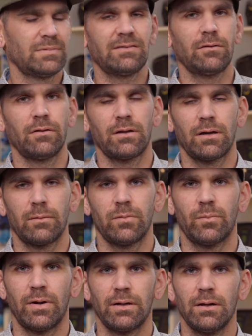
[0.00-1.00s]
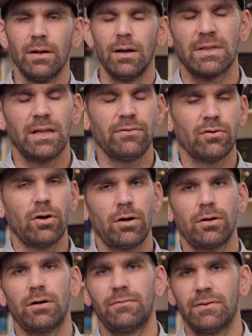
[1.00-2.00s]
That's all that can come to mind. Lever
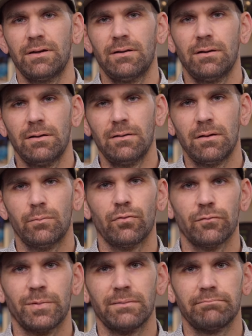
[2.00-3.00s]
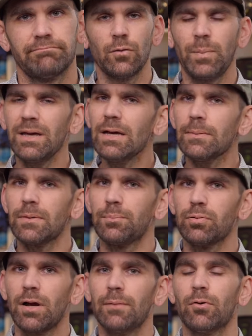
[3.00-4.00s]
on-off improvement. So picking up the
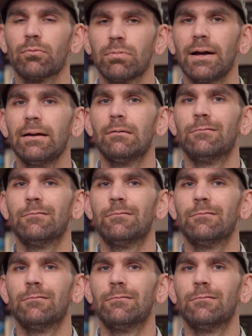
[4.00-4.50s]
Prime right